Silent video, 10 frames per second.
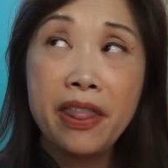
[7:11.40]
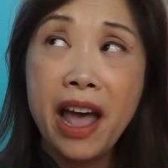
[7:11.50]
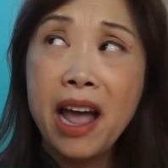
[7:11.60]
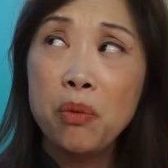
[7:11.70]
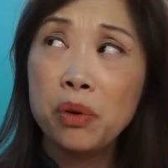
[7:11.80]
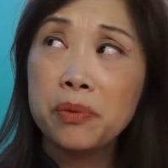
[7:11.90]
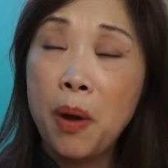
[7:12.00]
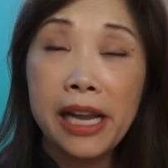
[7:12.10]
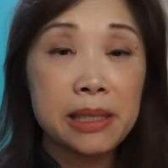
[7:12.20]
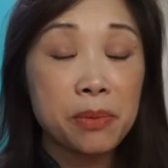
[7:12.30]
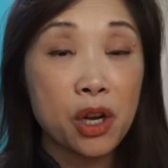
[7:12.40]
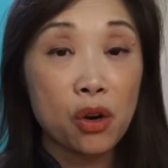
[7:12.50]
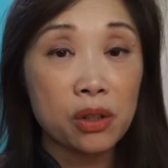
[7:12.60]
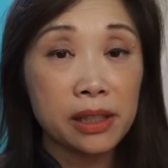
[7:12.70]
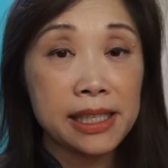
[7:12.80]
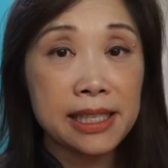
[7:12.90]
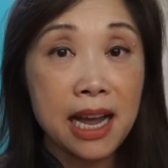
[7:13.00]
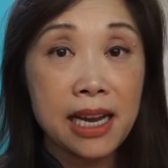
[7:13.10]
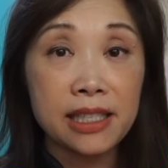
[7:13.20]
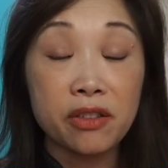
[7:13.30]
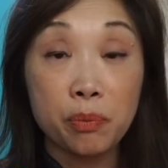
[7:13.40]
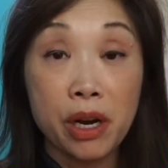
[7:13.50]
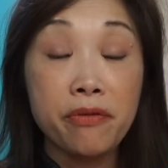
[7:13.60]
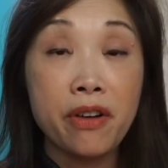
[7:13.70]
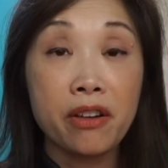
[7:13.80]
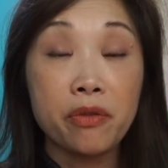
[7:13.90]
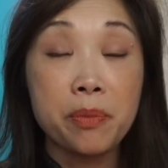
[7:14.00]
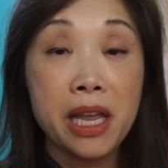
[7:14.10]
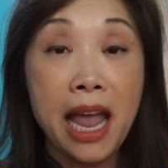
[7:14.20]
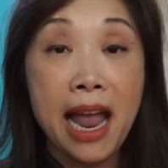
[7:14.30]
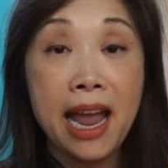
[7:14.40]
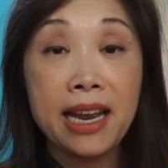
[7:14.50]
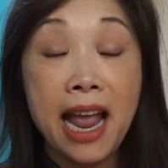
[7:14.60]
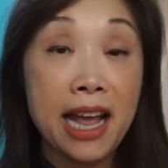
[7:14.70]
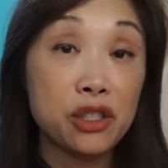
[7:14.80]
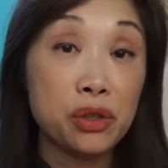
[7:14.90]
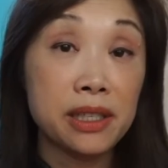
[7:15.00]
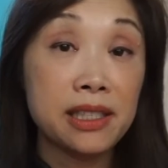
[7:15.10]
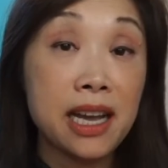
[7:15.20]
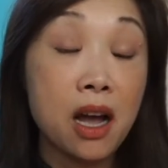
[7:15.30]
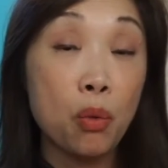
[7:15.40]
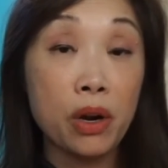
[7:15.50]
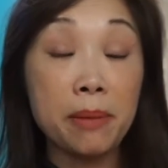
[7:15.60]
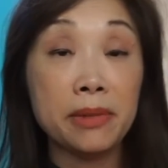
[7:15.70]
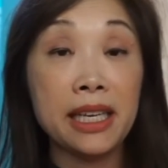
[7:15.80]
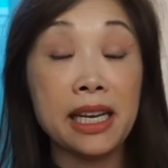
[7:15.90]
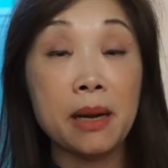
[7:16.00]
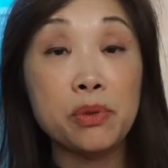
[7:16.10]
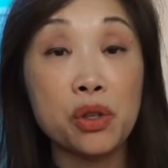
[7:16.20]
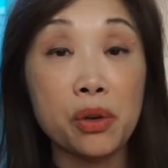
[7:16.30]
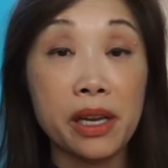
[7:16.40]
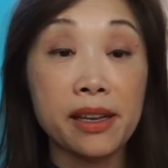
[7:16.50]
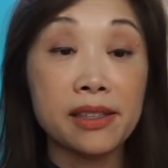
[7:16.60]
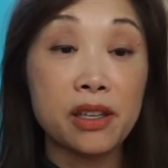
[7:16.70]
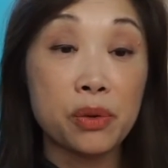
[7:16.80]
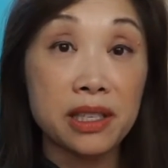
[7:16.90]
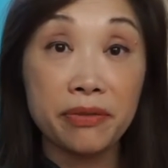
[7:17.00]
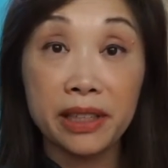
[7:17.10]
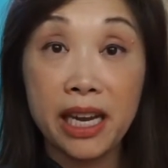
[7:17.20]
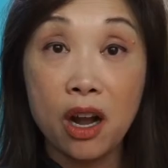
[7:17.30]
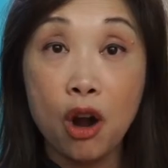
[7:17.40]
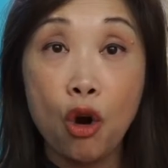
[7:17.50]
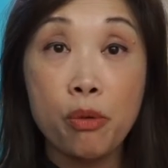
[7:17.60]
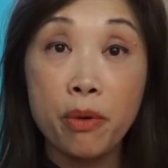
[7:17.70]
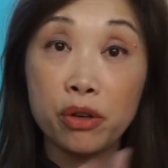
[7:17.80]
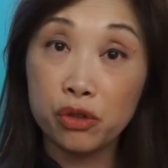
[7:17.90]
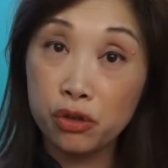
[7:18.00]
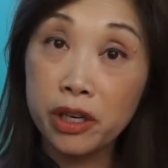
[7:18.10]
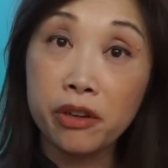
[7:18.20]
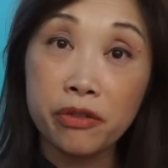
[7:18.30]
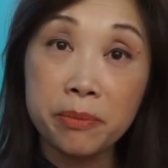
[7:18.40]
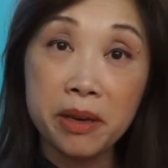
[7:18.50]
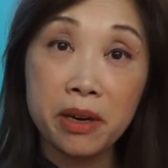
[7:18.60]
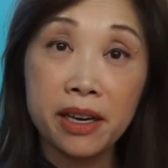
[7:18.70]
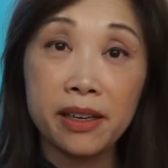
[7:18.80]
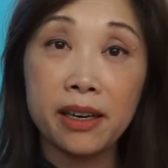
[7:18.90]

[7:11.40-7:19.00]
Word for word: That was probably some of the early signs of brain fog for me. And as you can tell, what I'm leading up to is there was definitely a hormonal trigger for me, right?